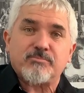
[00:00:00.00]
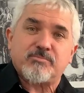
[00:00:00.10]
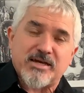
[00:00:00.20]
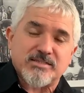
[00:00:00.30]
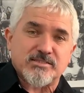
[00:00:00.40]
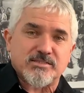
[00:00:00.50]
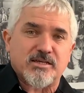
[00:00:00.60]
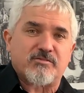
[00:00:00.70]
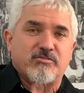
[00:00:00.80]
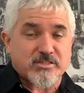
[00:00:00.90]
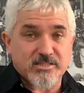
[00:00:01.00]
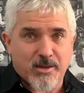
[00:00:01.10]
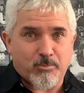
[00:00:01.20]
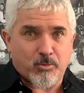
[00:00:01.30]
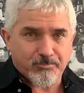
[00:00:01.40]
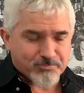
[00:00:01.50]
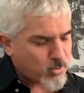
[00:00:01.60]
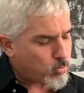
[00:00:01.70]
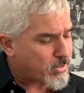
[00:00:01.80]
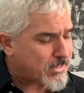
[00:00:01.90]
back to C, for example,
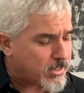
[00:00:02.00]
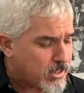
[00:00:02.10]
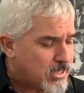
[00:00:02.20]
okay?